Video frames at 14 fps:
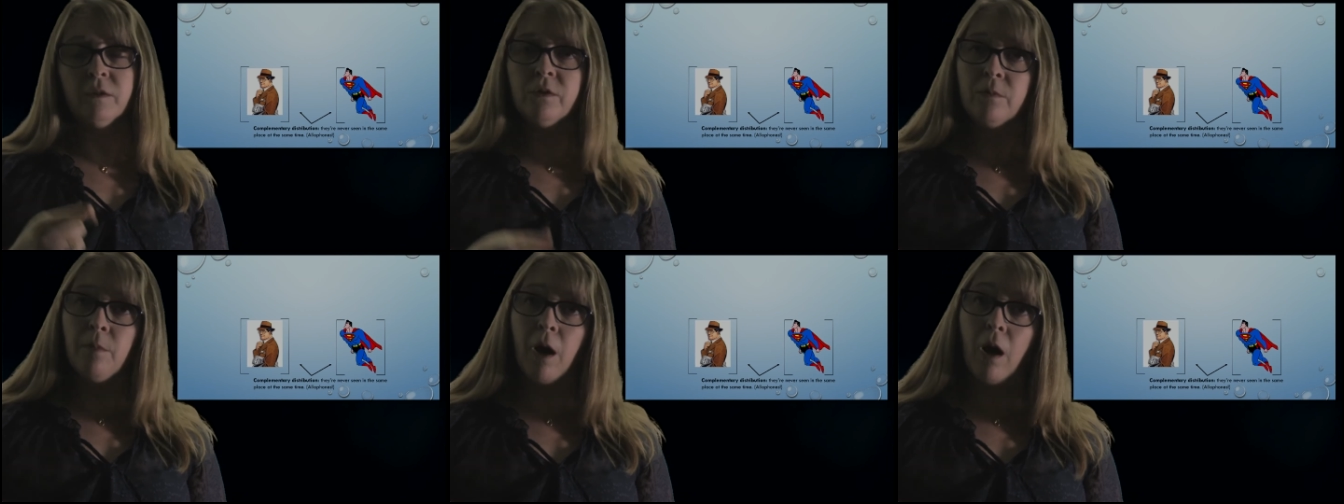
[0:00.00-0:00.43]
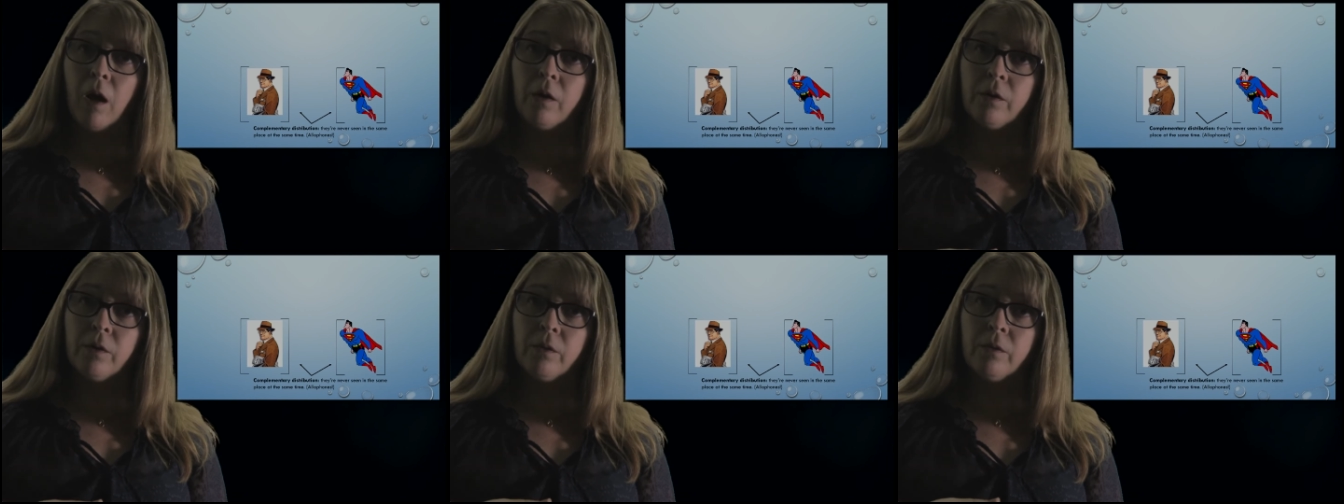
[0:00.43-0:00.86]

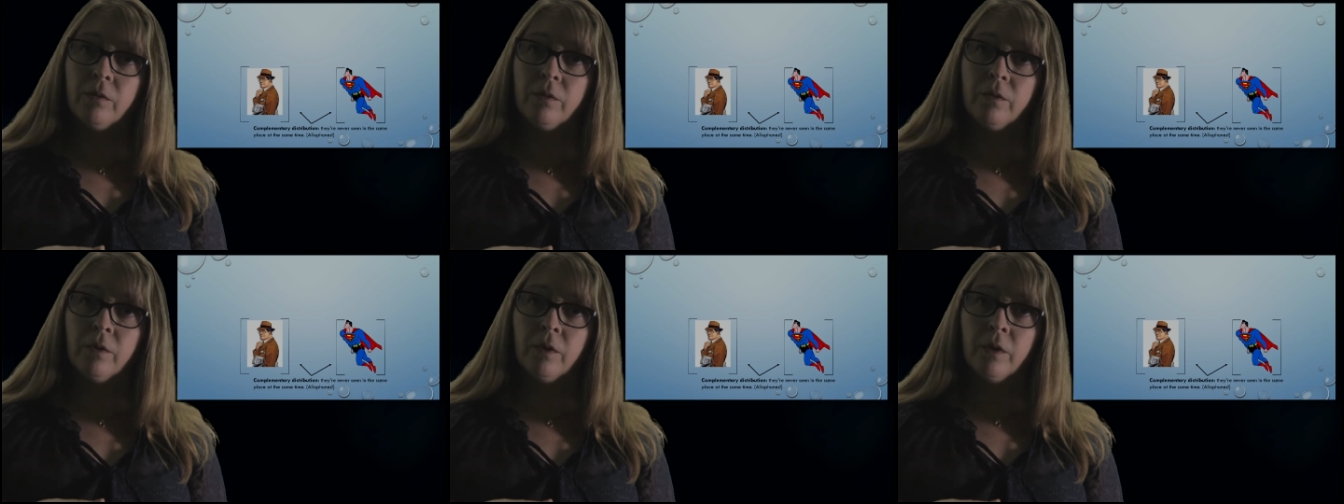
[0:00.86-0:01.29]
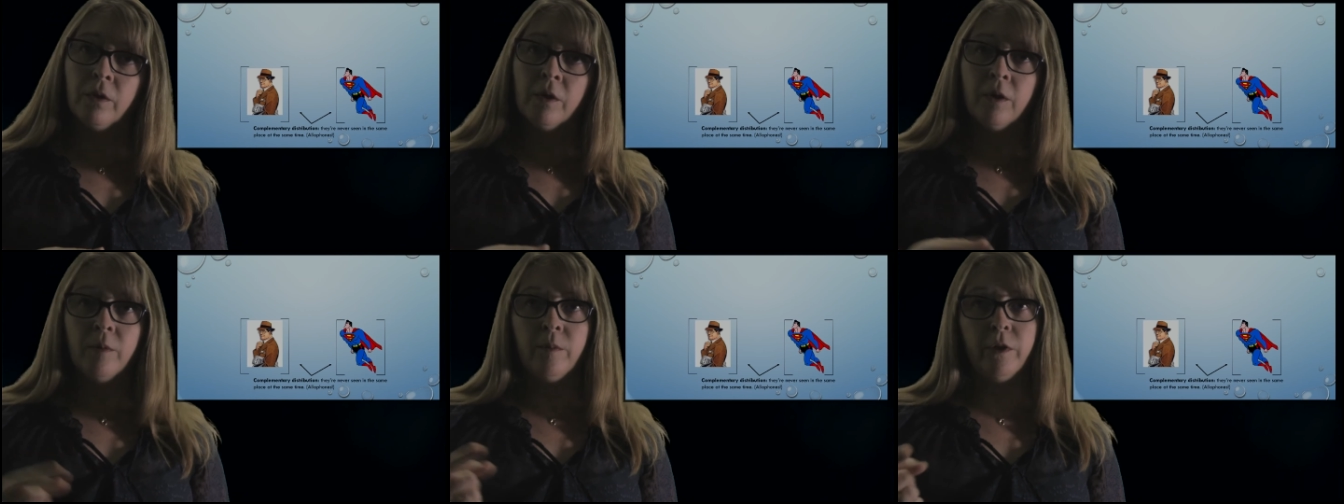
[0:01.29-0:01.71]
tomato,
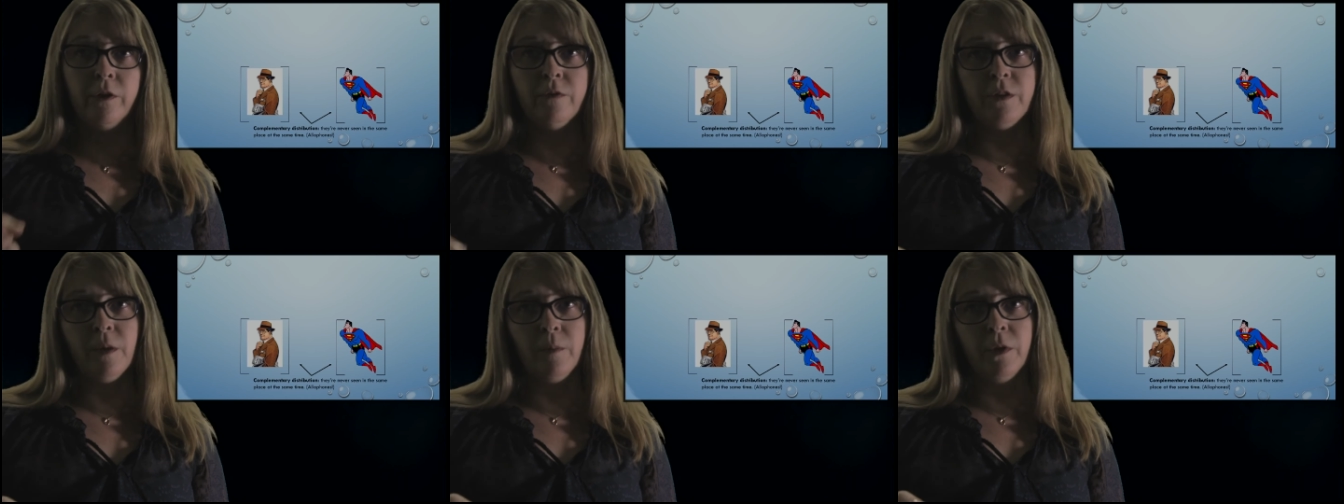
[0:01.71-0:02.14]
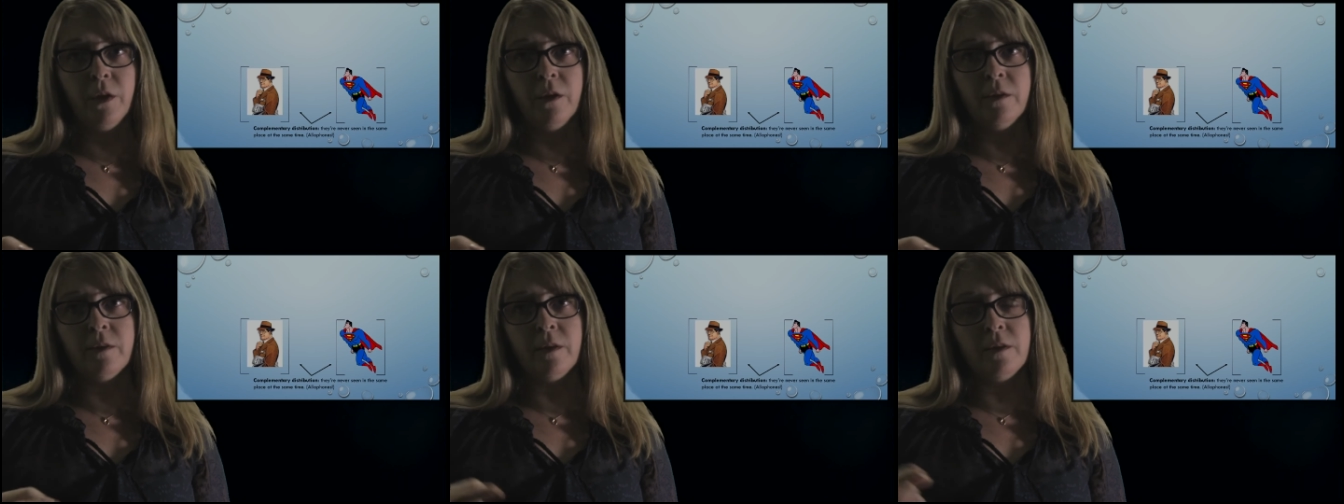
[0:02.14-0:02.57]
but if
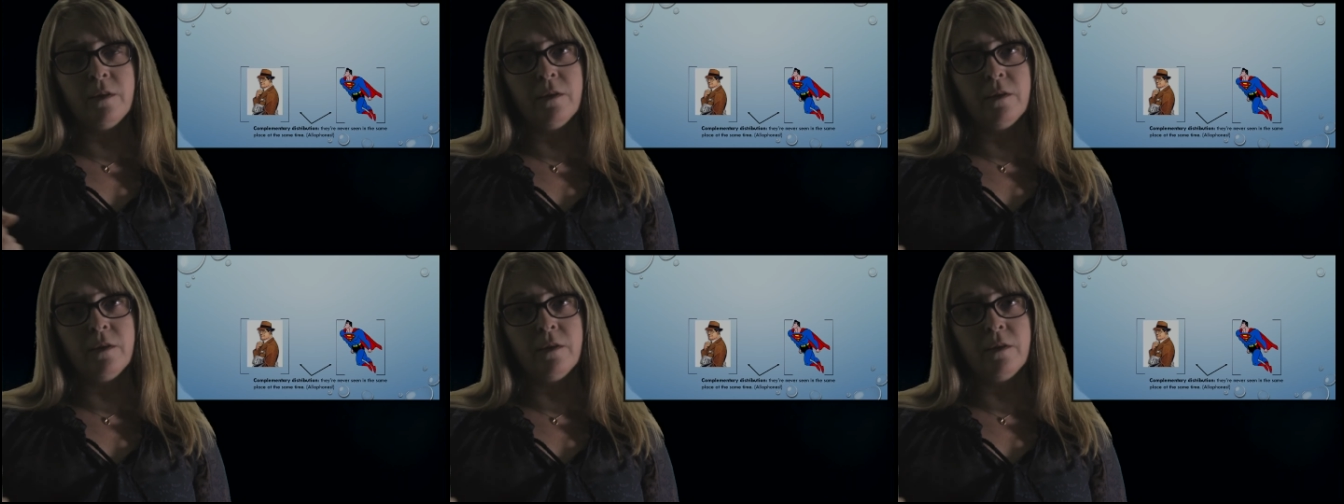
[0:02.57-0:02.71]
somebody says